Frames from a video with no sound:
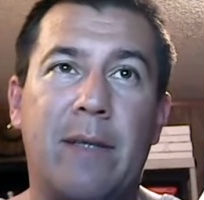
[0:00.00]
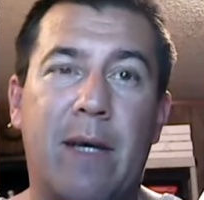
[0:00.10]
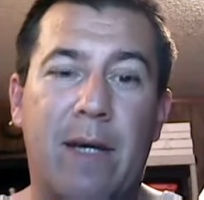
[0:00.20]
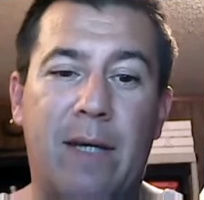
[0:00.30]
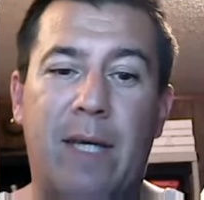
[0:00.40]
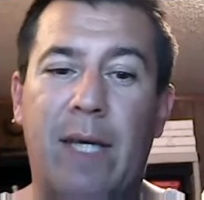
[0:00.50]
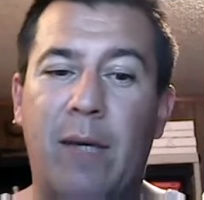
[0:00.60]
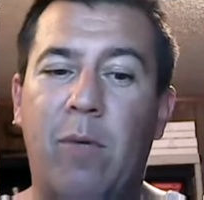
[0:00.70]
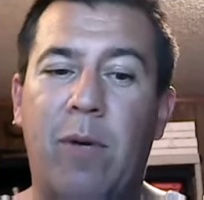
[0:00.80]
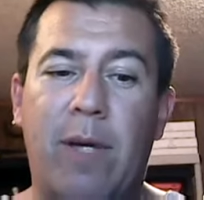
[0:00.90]

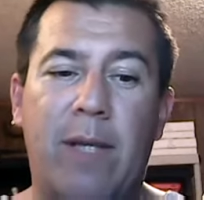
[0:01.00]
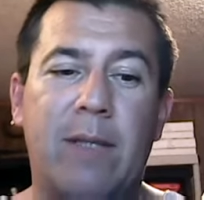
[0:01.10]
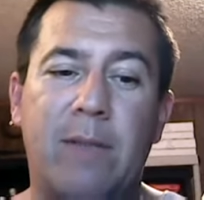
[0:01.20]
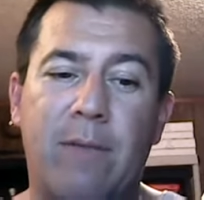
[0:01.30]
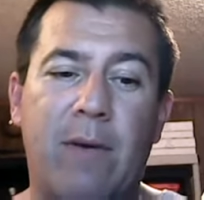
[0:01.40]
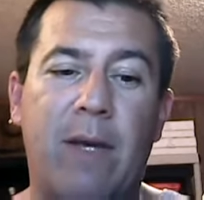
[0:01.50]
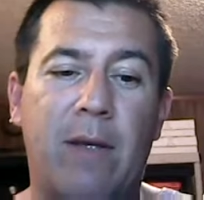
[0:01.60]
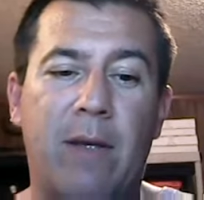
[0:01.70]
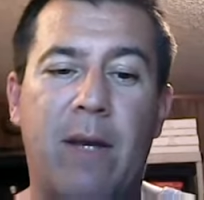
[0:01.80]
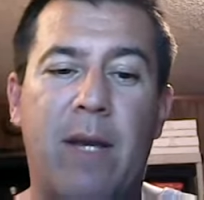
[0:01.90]
Hakeem winning this fight,
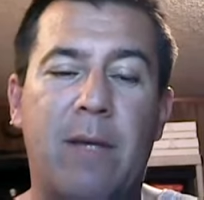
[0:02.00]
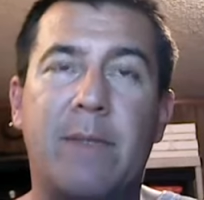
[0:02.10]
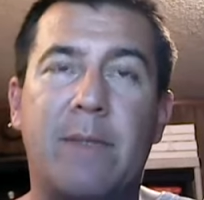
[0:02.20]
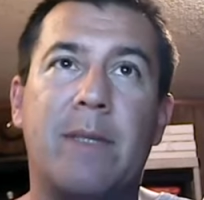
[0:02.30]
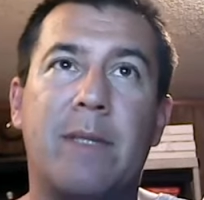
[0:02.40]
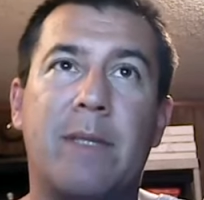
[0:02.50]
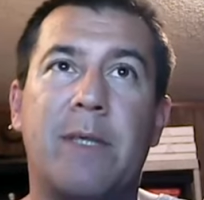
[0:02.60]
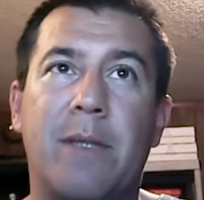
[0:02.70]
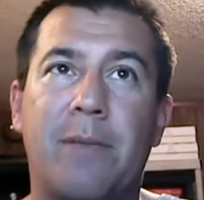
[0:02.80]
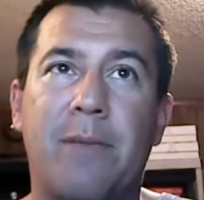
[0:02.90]
unanimous
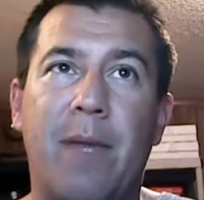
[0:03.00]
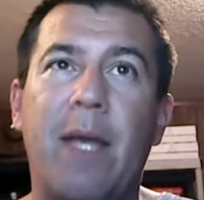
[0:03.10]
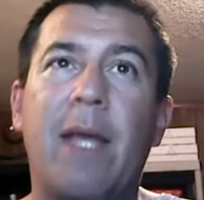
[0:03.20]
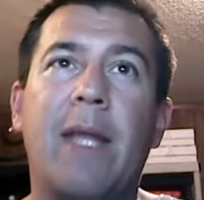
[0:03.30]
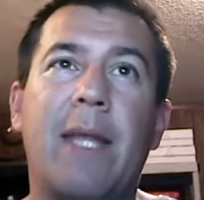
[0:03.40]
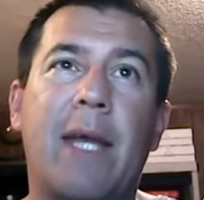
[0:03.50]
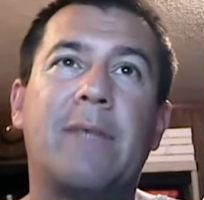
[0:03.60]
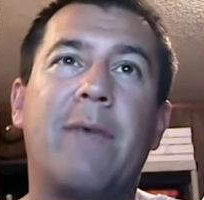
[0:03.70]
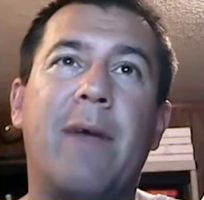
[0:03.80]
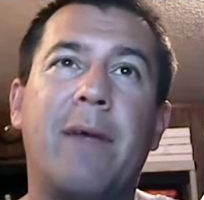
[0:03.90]
decision.
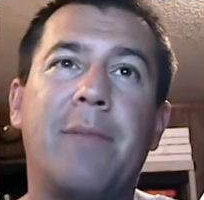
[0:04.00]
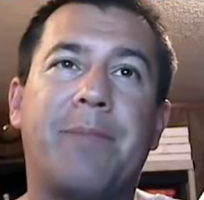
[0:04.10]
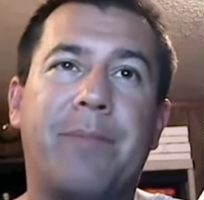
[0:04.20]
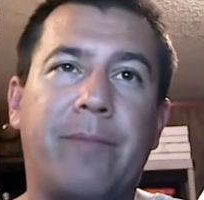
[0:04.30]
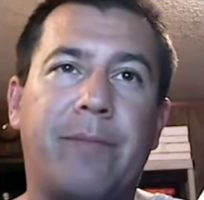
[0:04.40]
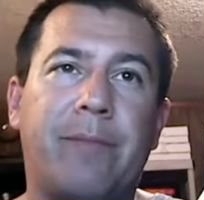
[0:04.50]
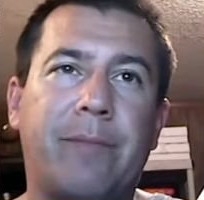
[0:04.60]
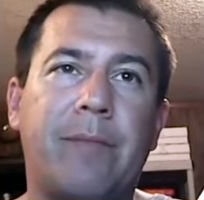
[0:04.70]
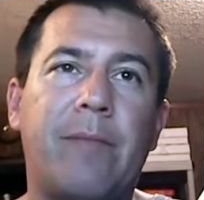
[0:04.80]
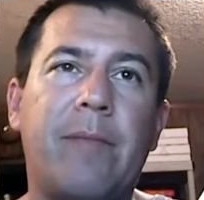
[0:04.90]
Next fight,
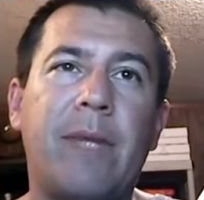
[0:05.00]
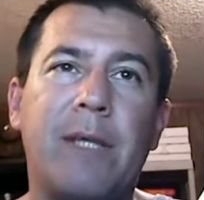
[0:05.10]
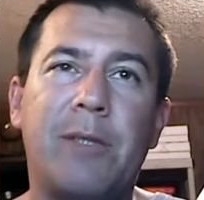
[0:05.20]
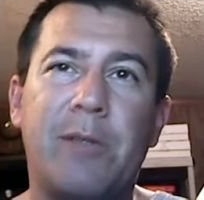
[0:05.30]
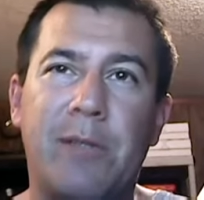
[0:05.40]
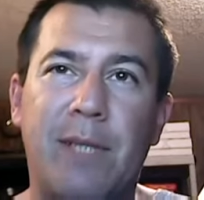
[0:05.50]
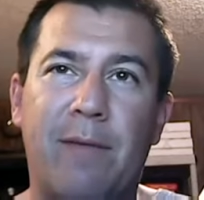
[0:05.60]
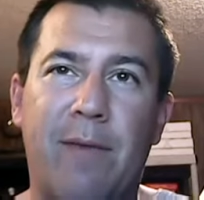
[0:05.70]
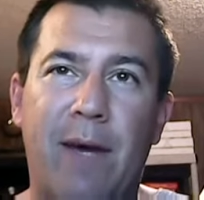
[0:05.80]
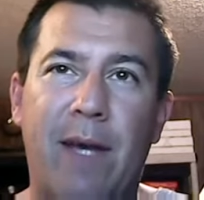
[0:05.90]
interesting
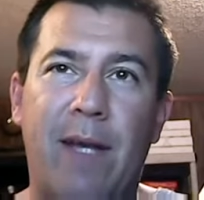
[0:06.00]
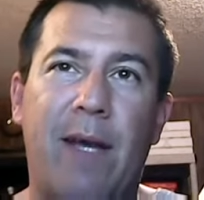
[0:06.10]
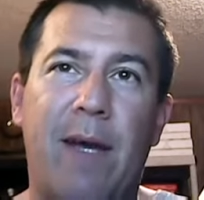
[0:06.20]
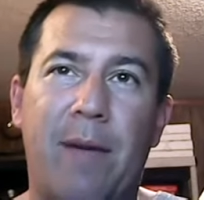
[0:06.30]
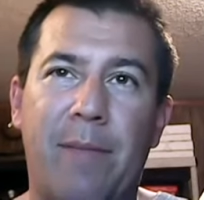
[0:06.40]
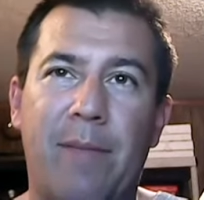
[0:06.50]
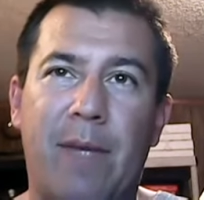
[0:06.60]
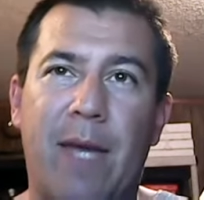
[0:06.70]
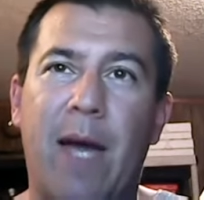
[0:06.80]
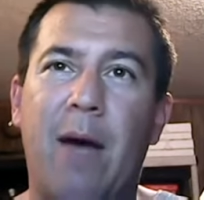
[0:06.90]
fight.
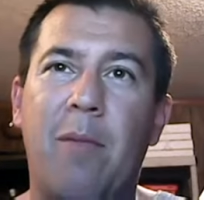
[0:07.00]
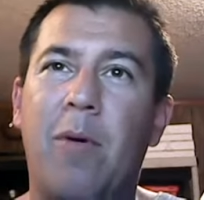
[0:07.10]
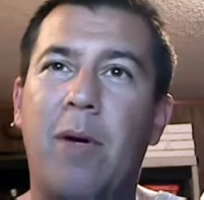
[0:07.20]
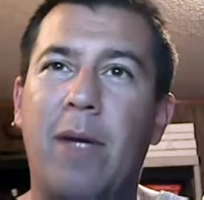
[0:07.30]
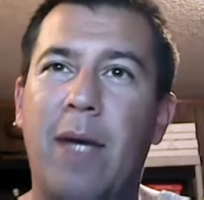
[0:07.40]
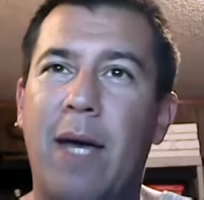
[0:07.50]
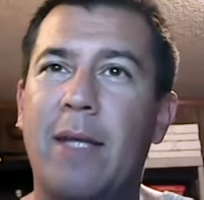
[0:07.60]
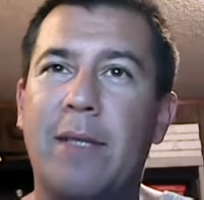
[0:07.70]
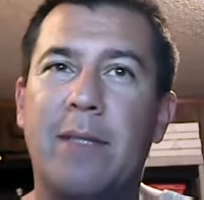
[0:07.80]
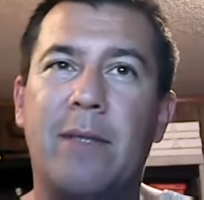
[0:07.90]
The Cowboy,
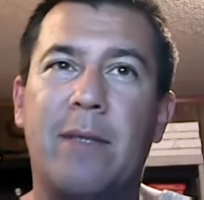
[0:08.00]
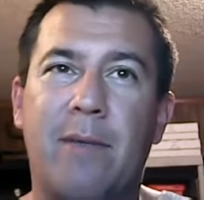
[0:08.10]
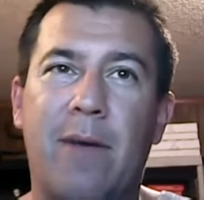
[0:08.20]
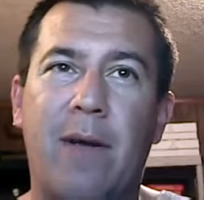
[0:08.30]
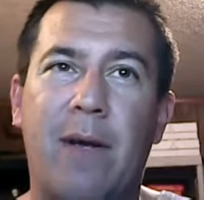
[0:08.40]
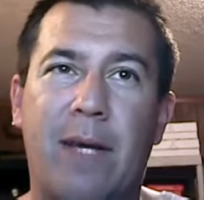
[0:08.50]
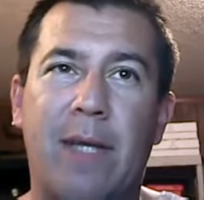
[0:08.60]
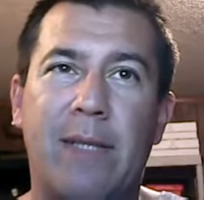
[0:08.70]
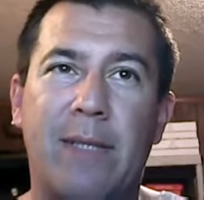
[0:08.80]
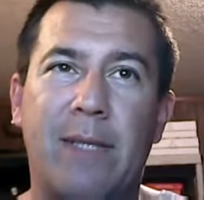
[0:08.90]
Alex Oliveira,
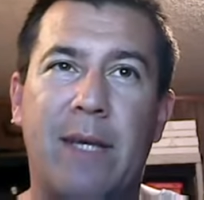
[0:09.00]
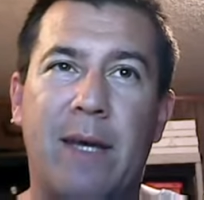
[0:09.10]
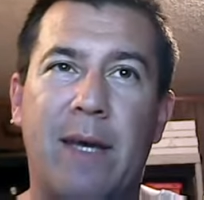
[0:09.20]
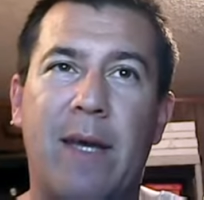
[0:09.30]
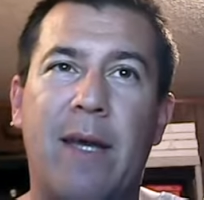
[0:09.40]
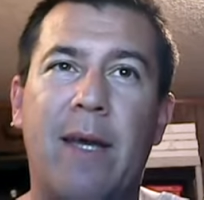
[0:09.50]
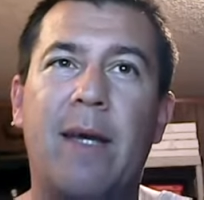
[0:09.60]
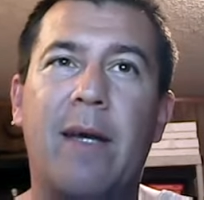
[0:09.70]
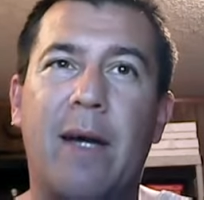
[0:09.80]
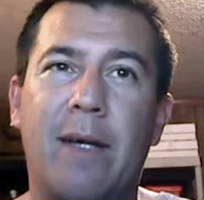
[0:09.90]
against
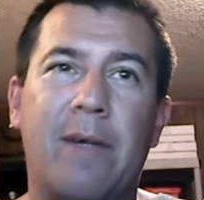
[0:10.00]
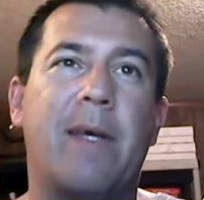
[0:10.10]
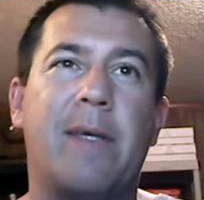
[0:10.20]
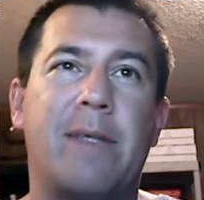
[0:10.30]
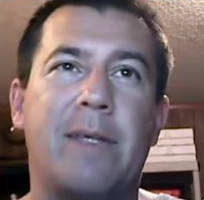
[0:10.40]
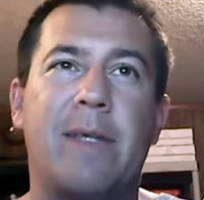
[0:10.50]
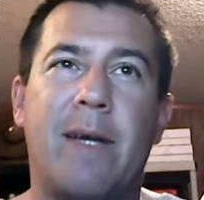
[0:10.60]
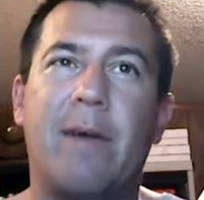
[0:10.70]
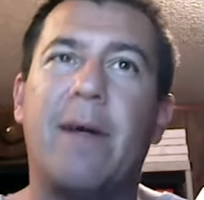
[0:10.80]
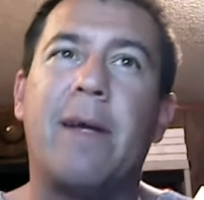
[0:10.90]
Gunnar Nelson.
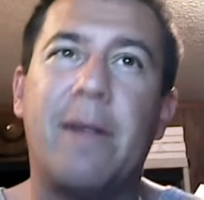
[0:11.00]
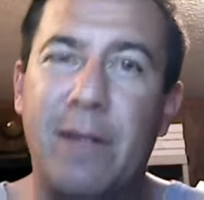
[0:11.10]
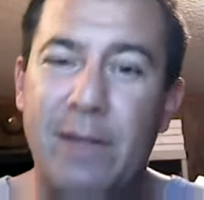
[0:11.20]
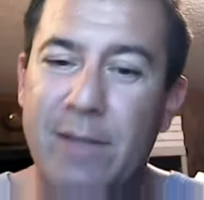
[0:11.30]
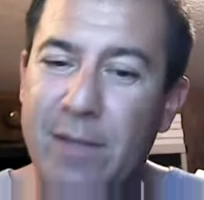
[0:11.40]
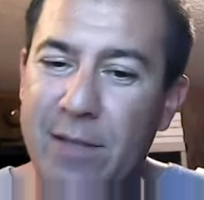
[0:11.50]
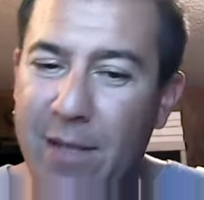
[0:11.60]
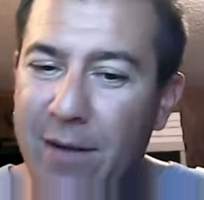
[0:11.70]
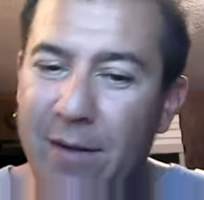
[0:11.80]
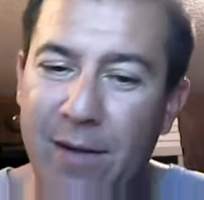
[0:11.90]
Now, Gunnar Nelson, just
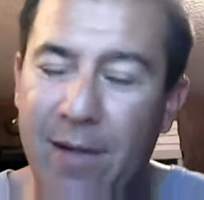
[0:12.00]
hearing the